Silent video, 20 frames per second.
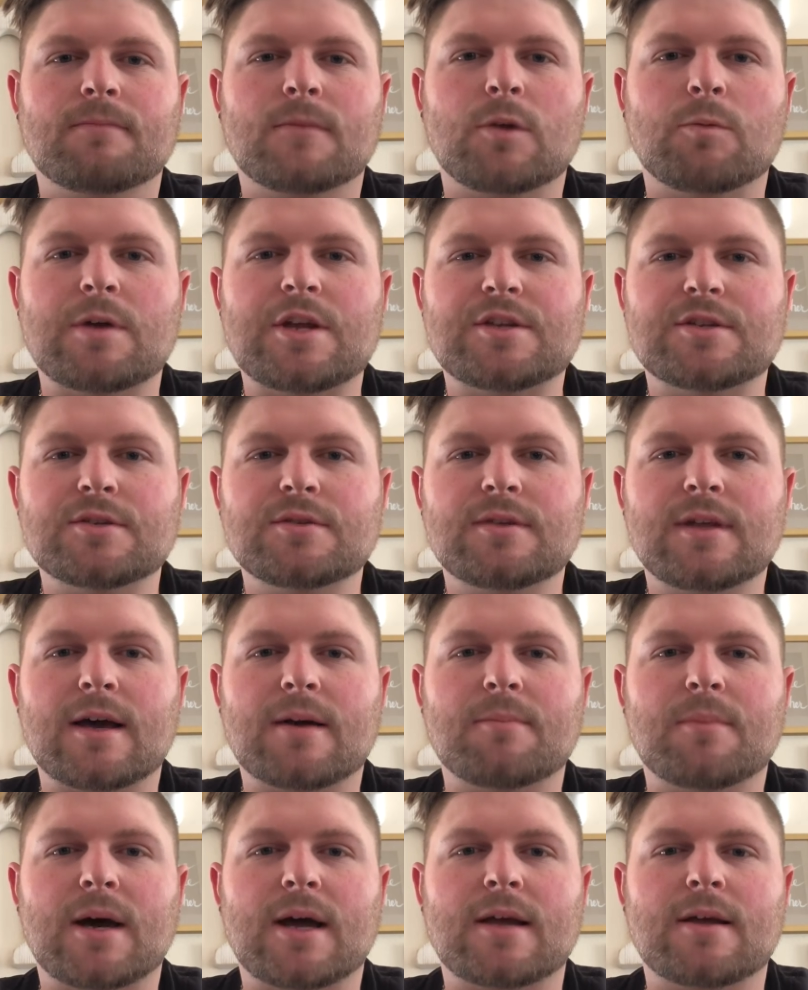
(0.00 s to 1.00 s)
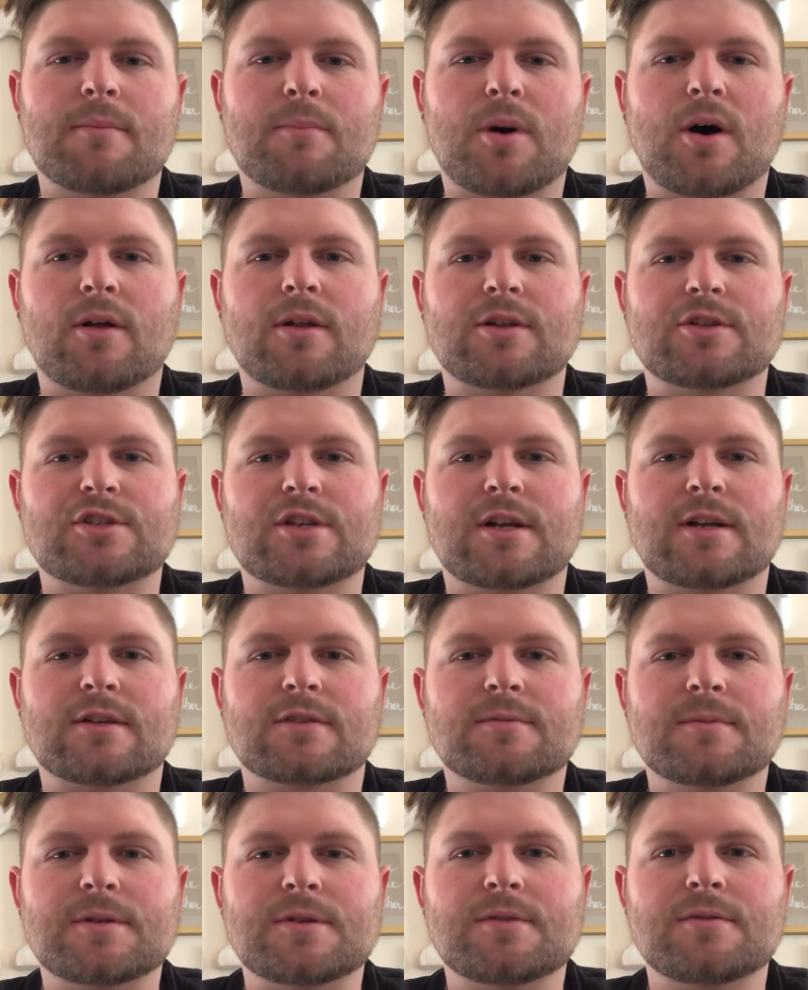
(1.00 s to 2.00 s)
we do that by
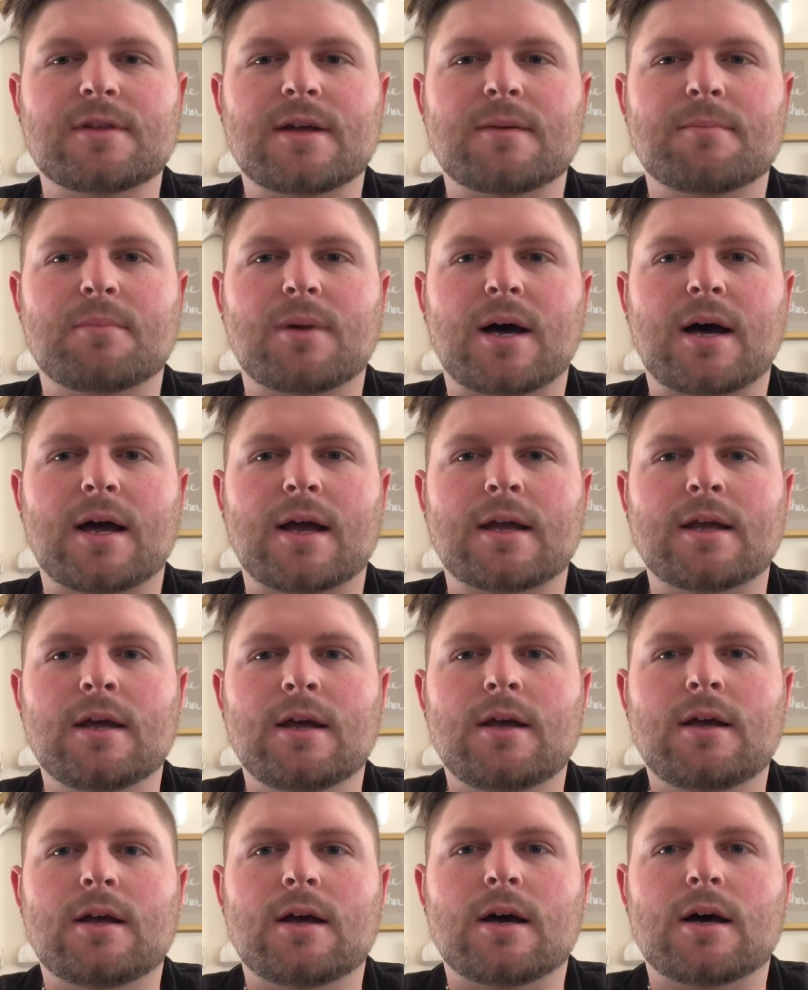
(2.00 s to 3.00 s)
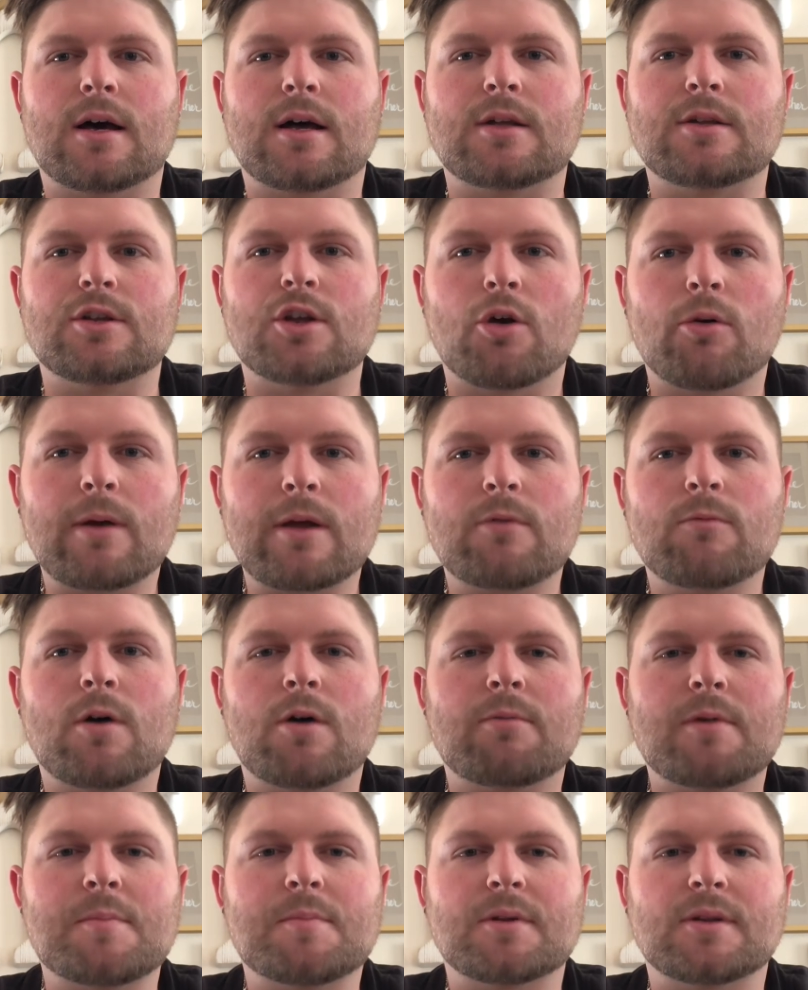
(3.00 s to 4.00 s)
apologetics. We do that by knowing
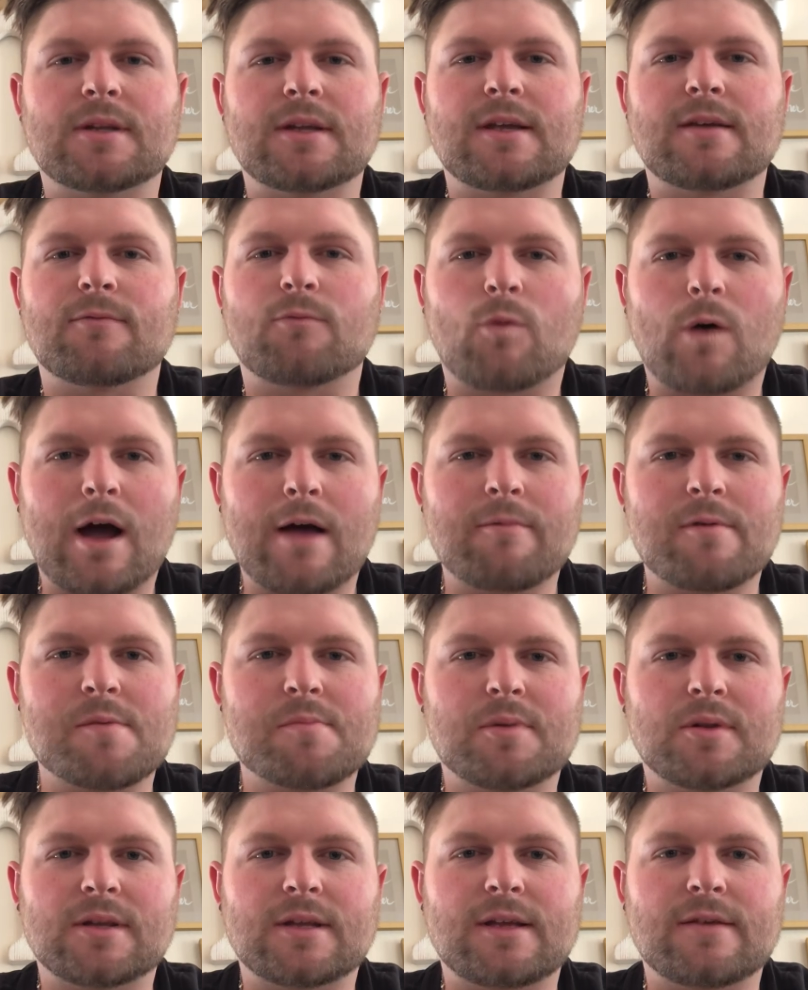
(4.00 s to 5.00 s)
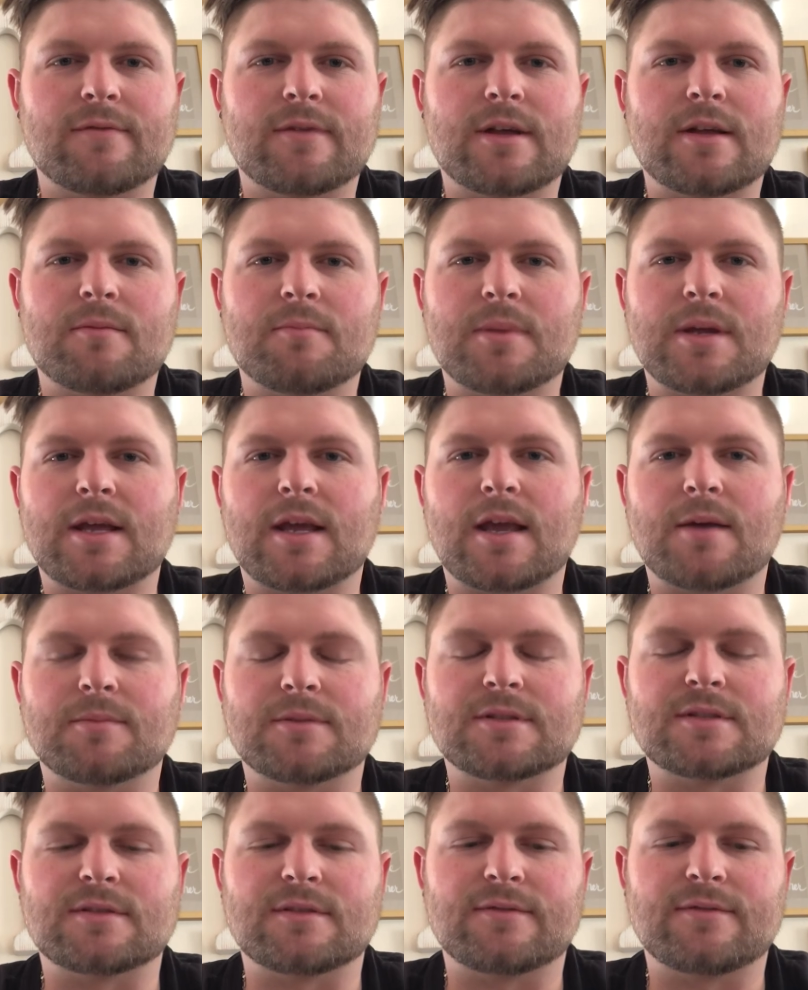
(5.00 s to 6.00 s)
what we believe, why we believe it, and being able
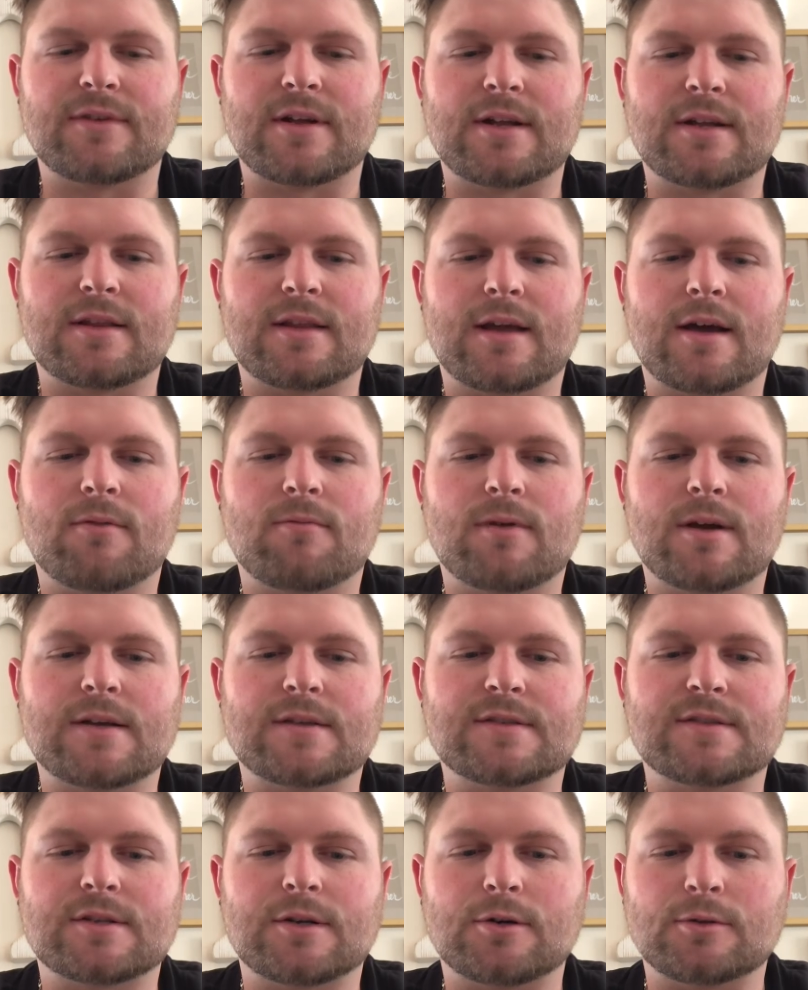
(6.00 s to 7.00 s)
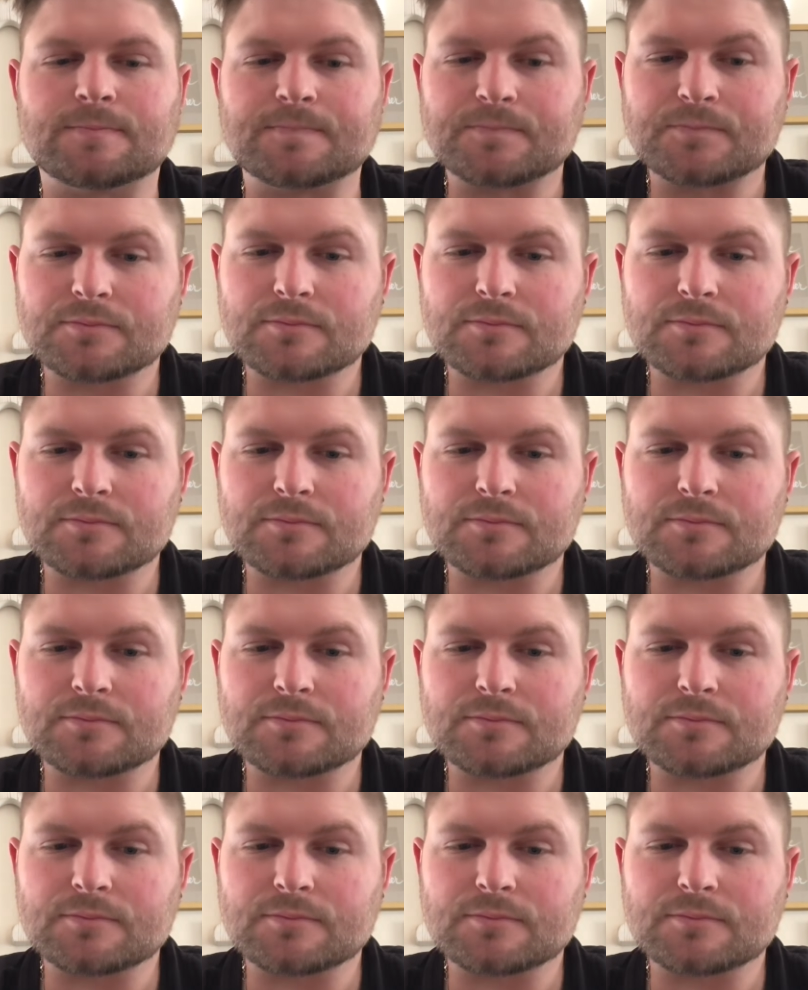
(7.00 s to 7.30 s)
to defend it that way. So